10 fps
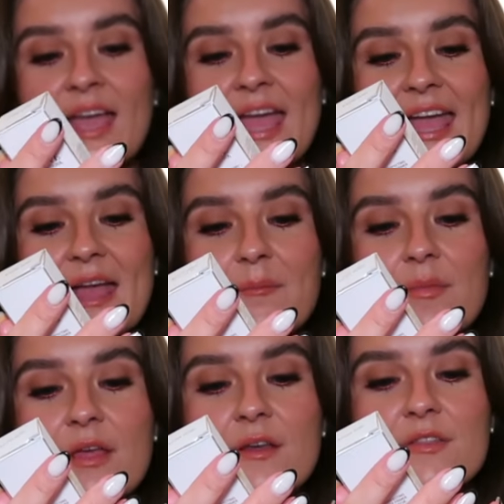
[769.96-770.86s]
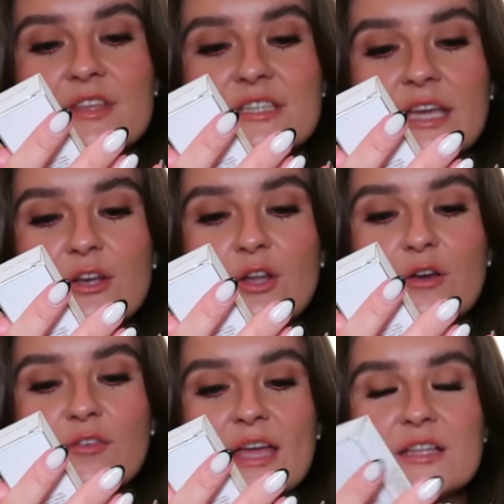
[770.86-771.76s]
the Skin
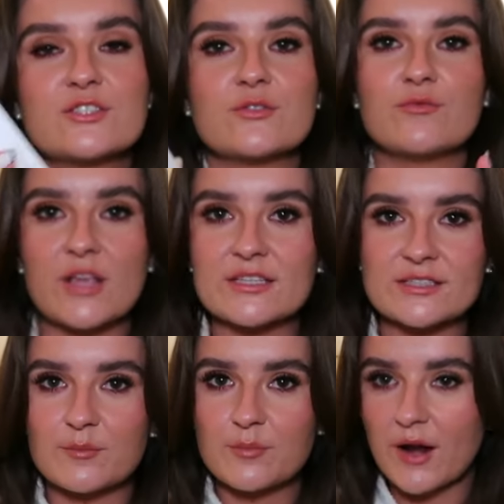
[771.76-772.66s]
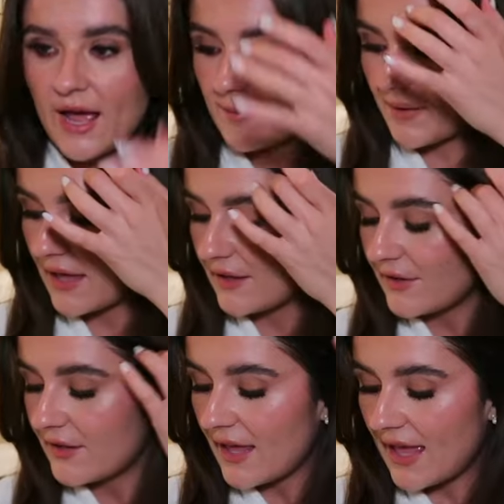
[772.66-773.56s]
Nova instant radiant primer.
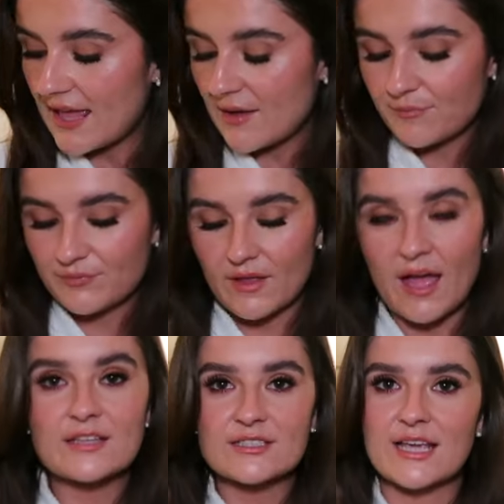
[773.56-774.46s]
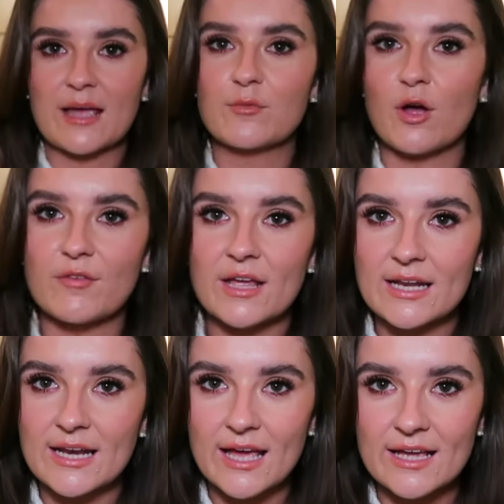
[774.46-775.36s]
As I say, I'm not
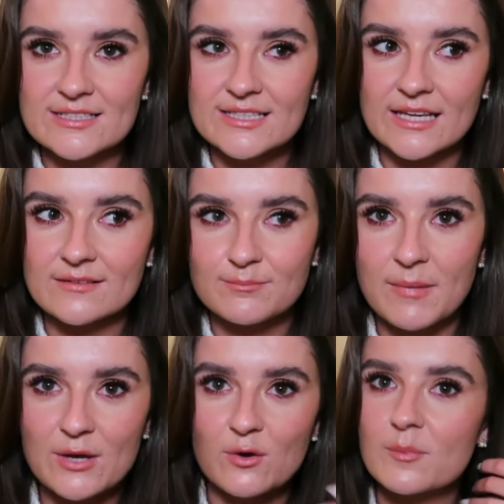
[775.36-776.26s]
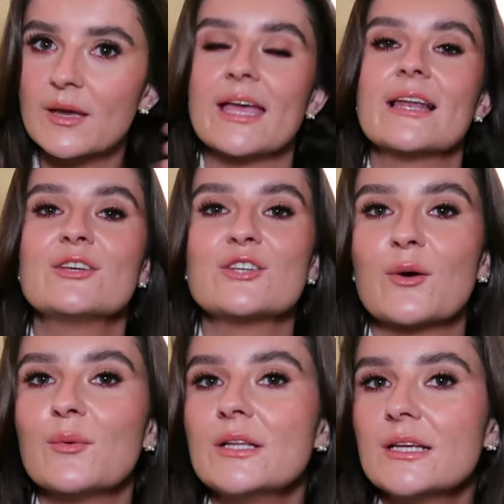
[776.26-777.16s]
really like a skin makeup girly,
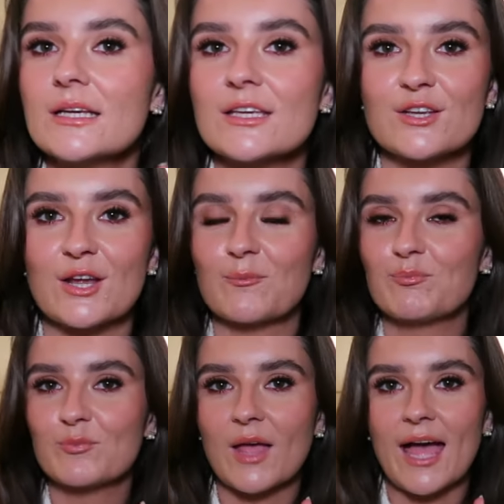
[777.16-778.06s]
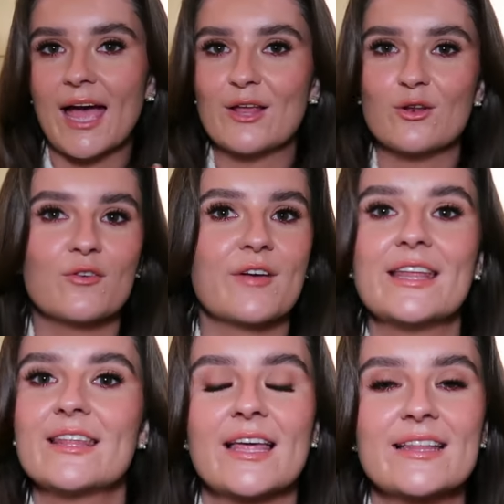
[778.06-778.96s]
so you know, I love
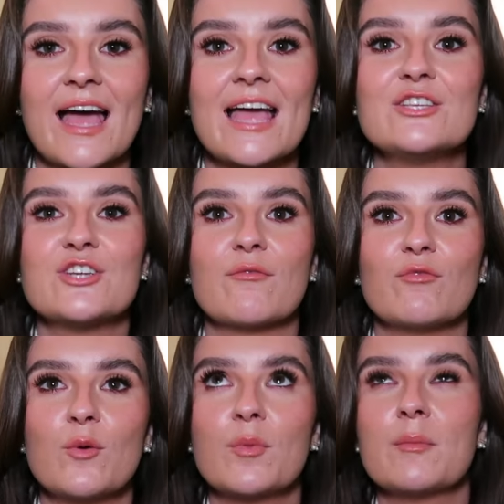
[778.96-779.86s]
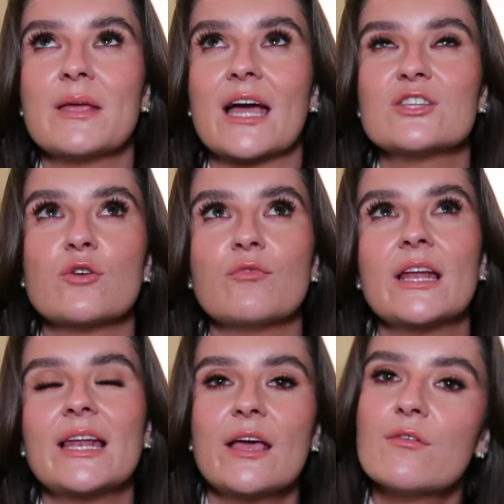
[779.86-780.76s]
anything like that in general, but I mean, I don't
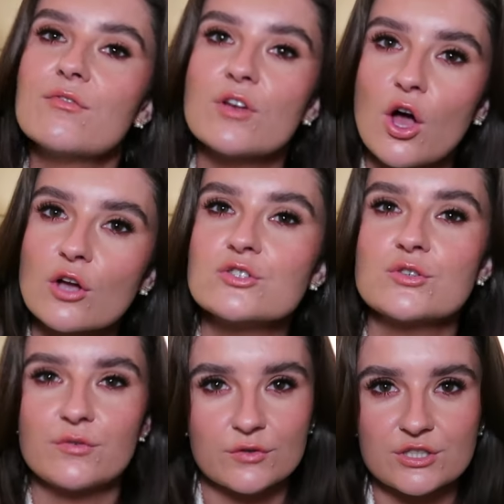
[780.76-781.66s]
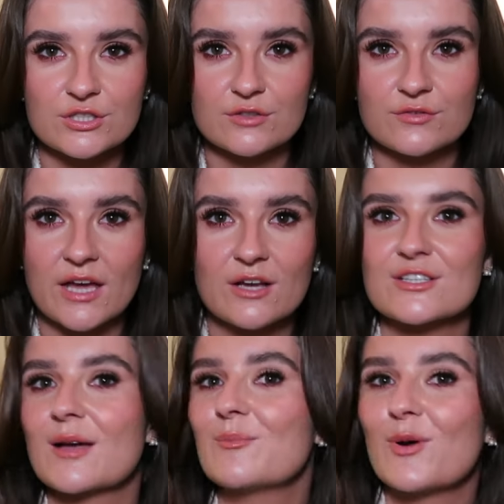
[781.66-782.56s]
really like vlog and do footage of that because
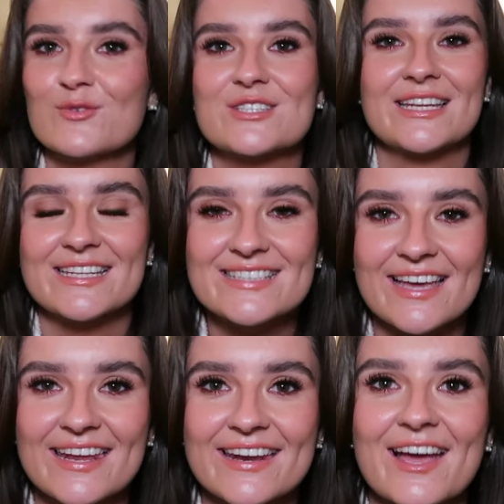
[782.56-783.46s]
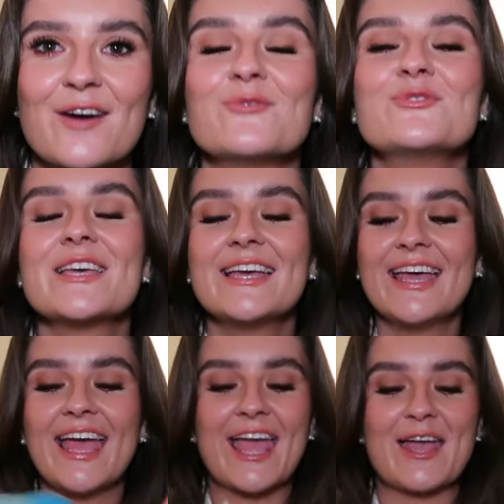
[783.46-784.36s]
I'm obviously an interior account.
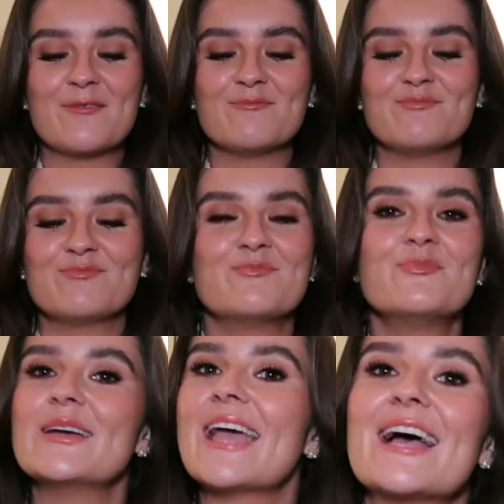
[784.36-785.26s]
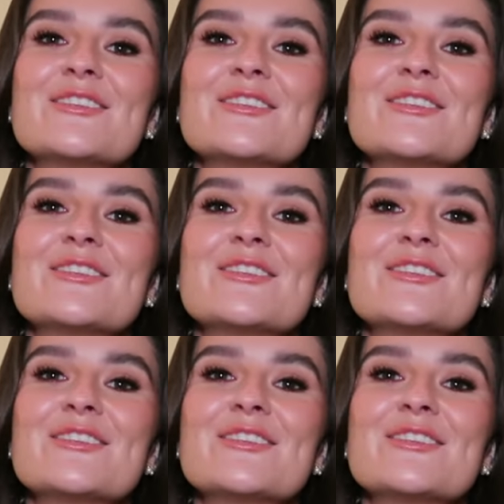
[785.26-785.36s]
But yeah, I